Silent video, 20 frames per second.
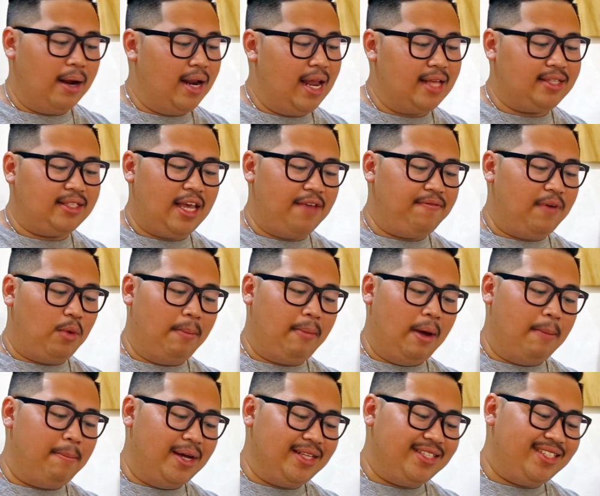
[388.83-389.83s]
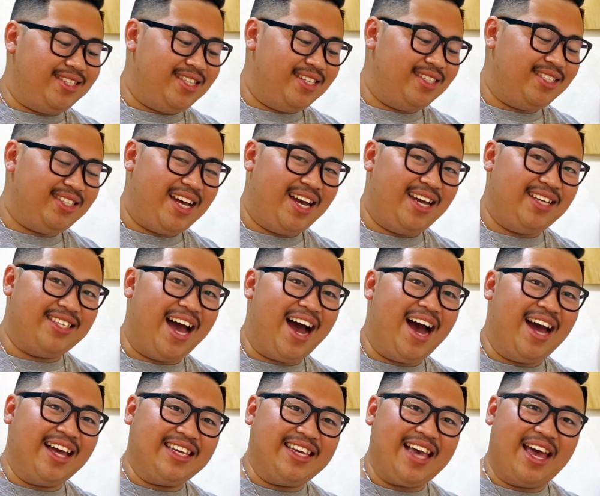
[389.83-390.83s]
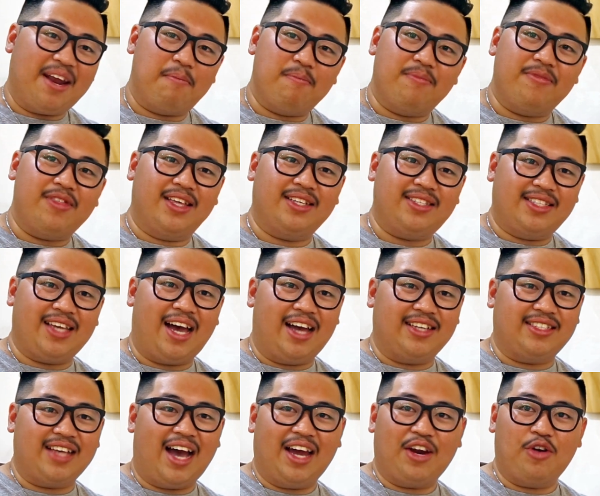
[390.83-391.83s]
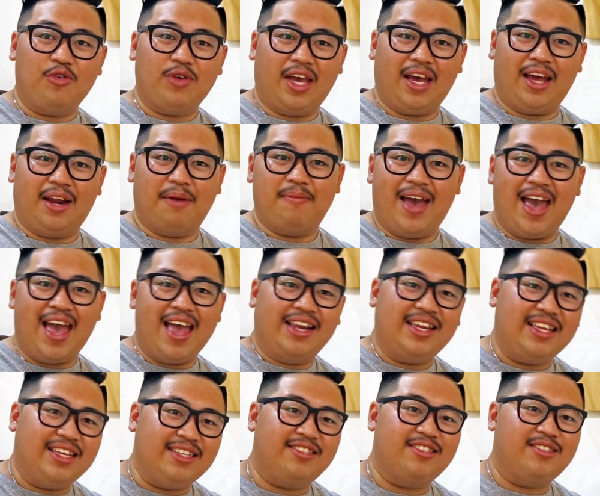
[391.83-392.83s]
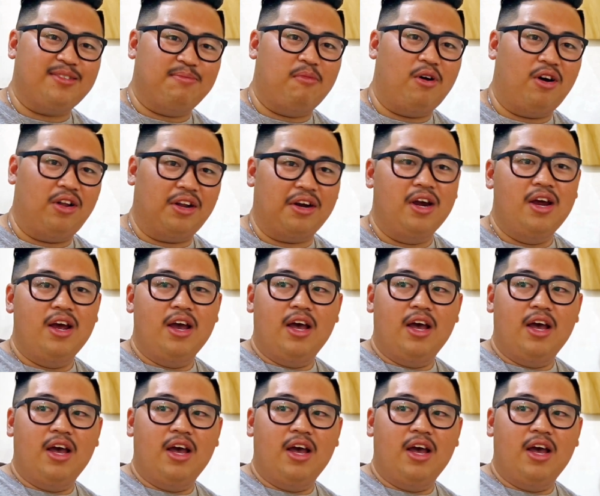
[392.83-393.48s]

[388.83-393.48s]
Let's say if I want my buns this size, I get them this size. I don't get them any smaller.